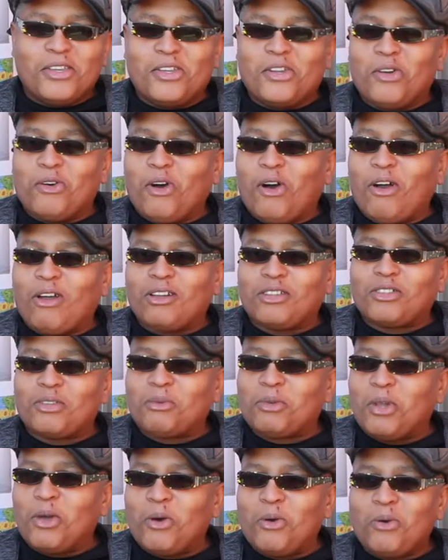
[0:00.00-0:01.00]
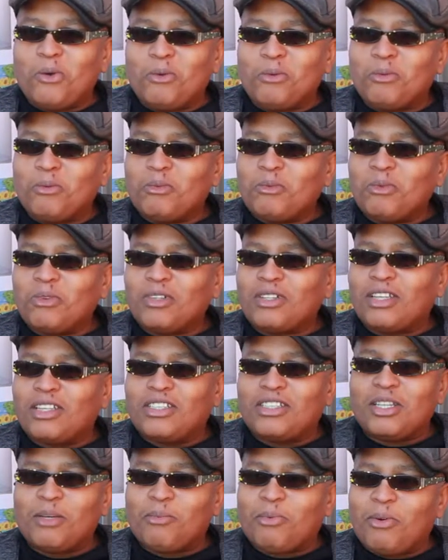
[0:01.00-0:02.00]
you know, artists of note,
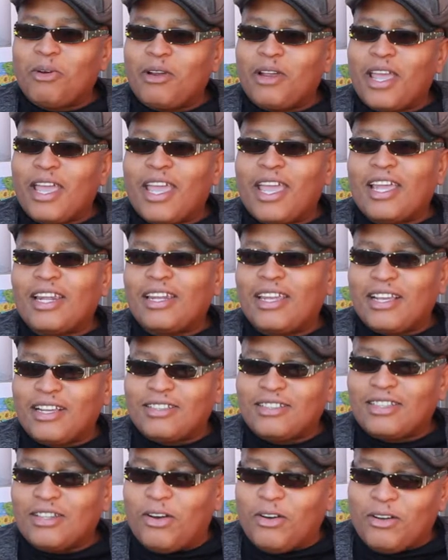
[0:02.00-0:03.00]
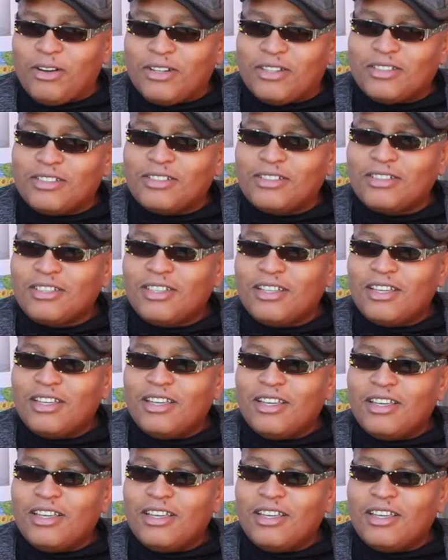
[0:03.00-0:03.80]
contemporary and legacy artists.